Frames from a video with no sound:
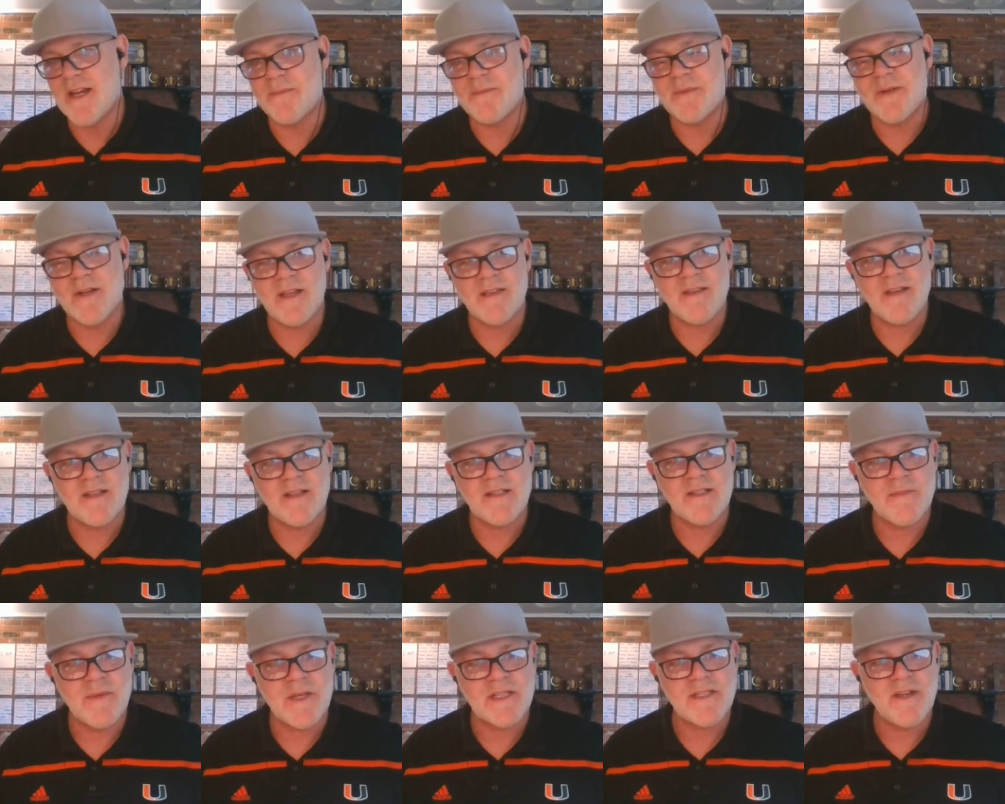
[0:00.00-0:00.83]
up, and I thought
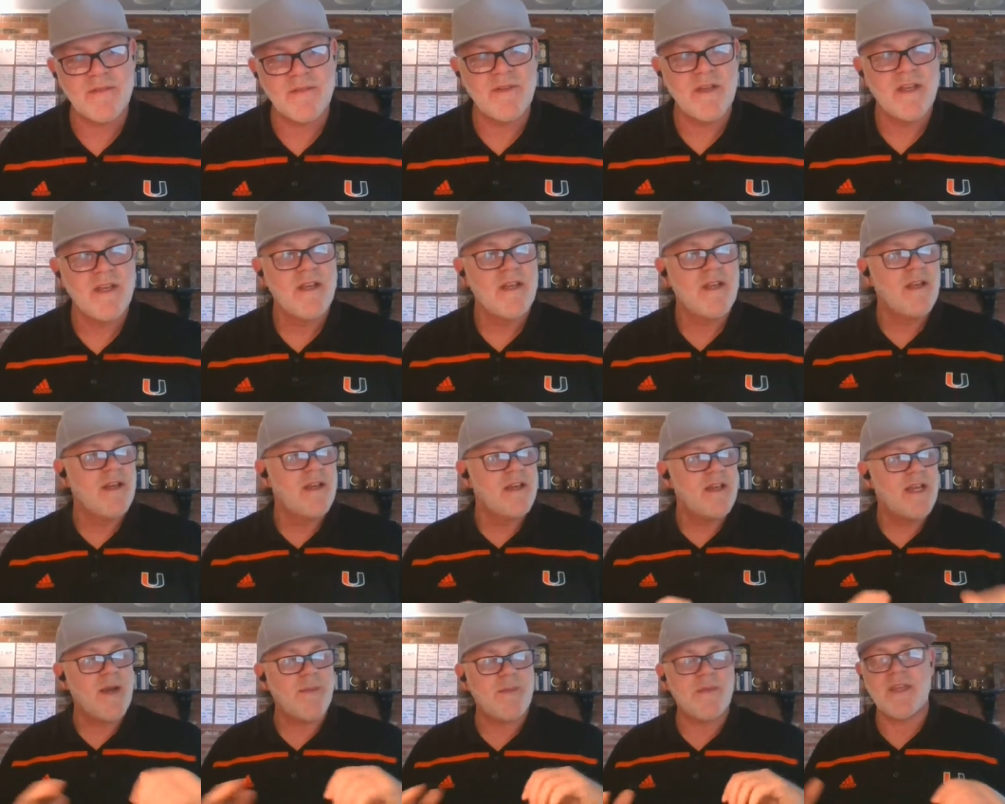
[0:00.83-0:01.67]
to myself,
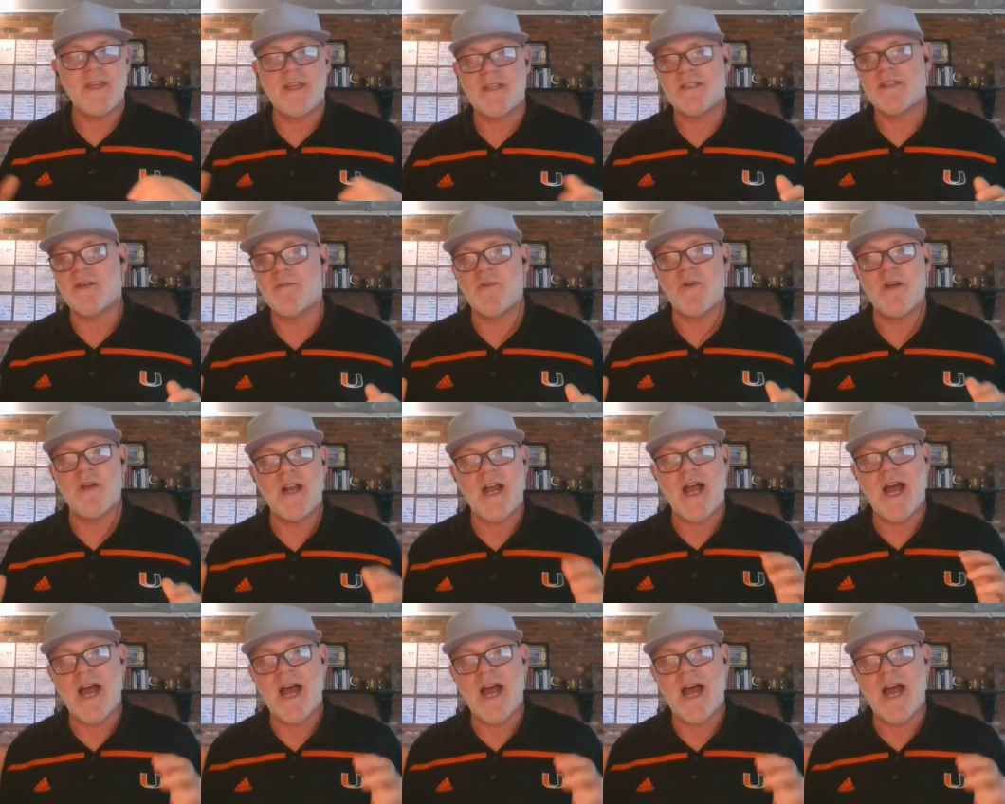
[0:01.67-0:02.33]
a couple things. Number one,